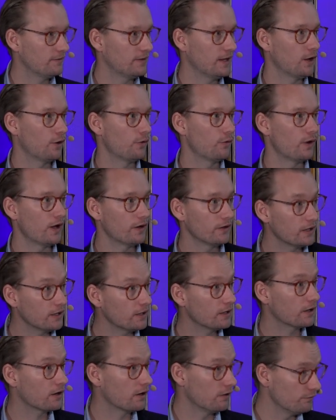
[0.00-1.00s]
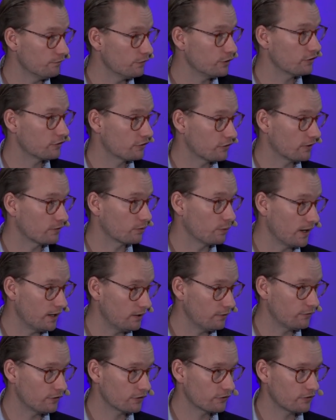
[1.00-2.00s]
they are running the Convux as well,
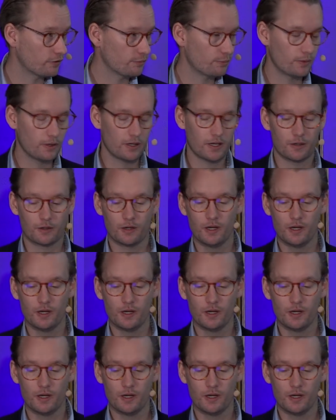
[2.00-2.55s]
for example,